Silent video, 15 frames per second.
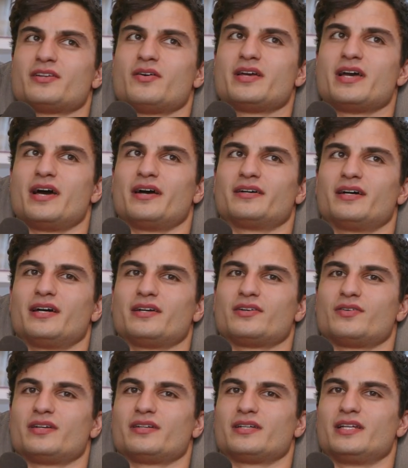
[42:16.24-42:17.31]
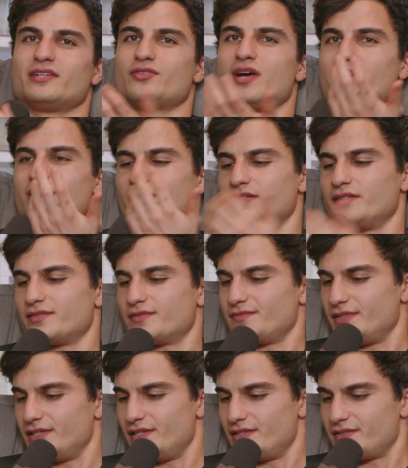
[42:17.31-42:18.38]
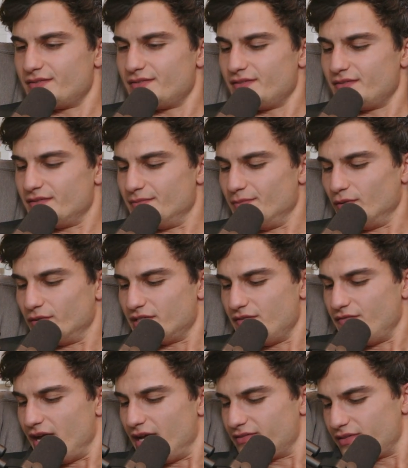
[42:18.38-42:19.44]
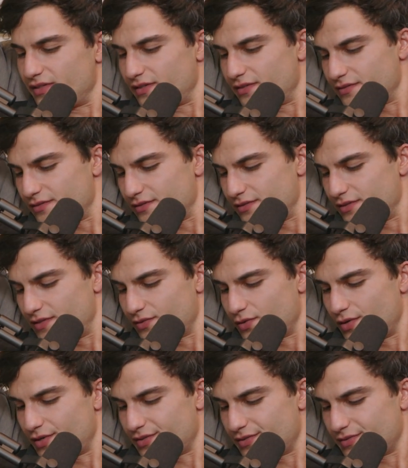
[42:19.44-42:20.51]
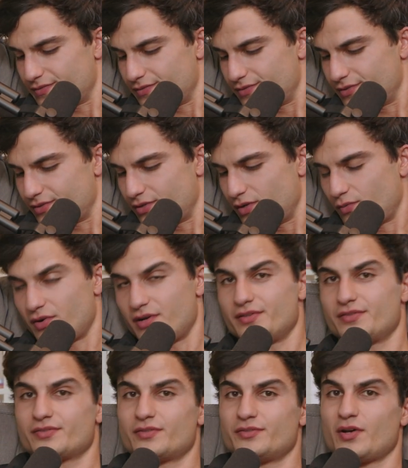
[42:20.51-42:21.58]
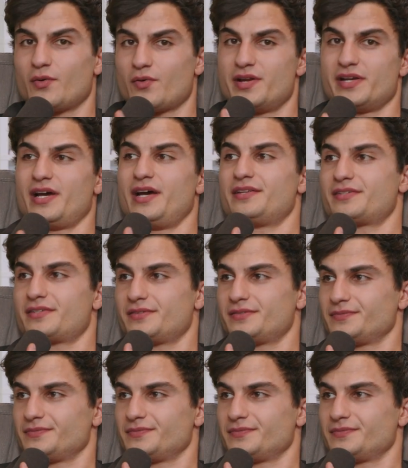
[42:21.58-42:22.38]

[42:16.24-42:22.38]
No, yeah, I agree. And attraction is is multifaceted. Yeah, of course. So don't I'm worry. So, so don't toxic. worry, guys.